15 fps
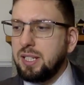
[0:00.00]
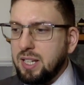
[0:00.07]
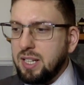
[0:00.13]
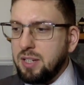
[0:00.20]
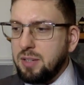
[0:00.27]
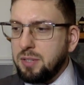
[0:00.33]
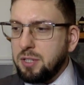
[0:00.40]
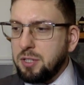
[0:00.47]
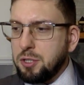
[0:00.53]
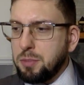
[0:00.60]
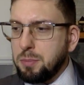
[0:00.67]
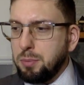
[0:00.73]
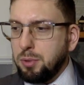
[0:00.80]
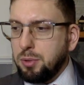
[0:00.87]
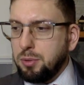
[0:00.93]
I know there's
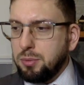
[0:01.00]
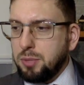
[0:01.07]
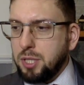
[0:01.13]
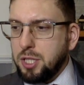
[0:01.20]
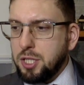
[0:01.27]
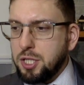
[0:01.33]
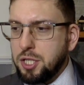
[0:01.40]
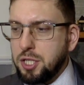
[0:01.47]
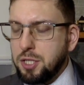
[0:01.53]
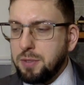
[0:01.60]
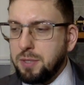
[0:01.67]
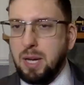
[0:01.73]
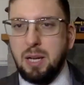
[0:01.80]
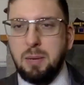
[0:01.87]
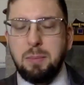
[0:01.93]
bulrush,
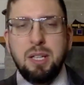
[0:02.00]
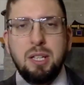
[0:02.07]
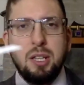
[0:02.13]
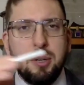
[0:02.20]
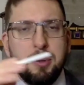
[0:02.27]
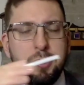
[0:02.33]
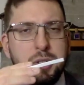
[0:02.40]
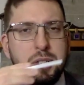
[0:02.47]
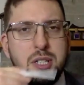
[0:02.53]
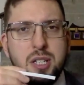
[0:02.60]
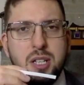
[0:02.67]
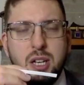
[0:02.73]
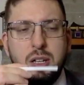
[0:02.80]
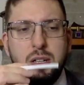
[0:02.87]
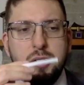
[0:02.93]
might be
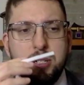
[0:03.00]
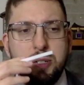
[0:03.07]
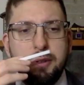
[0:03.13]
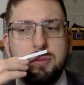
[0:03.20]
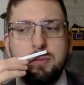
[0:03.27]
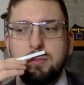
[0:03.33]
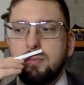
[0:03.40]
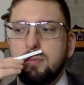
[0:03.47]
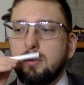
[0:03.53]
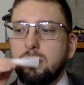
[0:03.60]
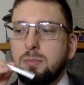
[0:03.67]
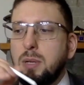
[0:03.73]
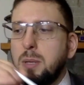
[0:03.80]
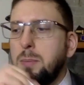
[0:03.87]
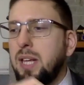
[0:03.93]
lotus also,
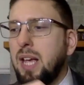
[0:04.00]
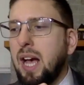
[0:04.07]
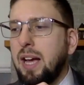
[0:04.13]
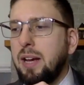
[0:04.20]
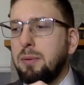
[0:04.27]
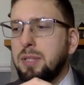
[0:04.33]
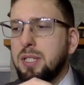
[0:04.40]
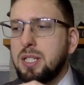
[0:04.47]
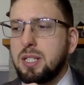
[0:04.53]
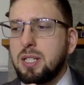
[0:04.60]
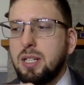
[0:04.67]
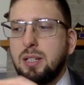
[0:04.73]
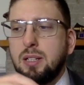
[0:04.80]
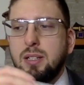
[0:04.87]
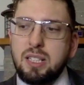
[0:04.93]
might be
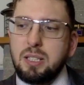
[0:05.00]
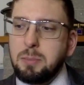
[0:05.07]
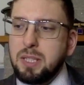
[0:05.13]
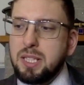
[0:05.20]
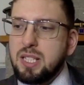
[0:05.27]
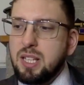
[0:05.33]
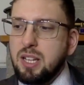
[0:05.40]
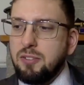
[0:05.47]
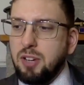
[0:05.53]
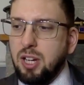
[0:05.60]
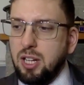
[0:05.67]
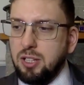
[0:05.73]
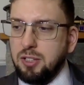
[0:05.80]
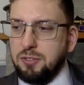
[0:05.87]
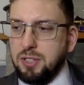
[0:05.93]
iris. A little mix of
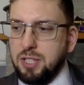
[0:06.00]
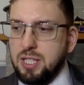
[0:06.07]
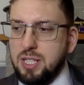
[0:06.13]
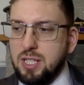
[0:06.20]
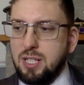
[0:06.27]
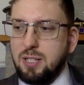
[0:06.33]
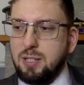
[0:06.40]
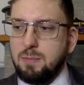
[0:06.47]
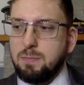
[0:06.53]
all of this.